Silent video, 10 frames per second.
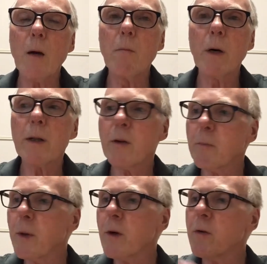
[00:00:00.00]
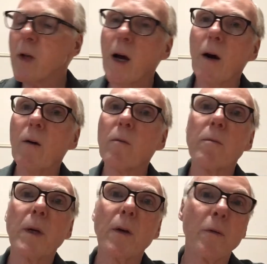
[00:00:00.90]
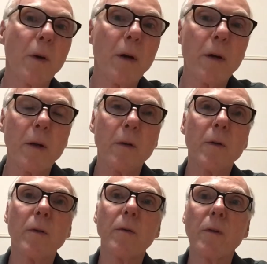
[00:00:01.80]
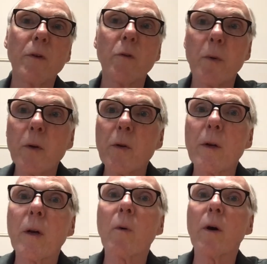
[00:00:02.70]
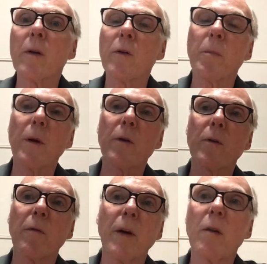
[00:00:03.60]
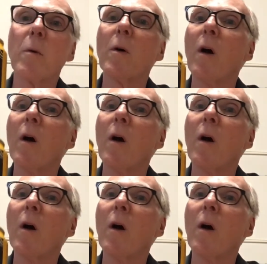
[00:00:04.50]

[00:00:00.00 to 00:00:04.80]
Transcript: But this beer is now, because of Kirin's distribution network, this beer is available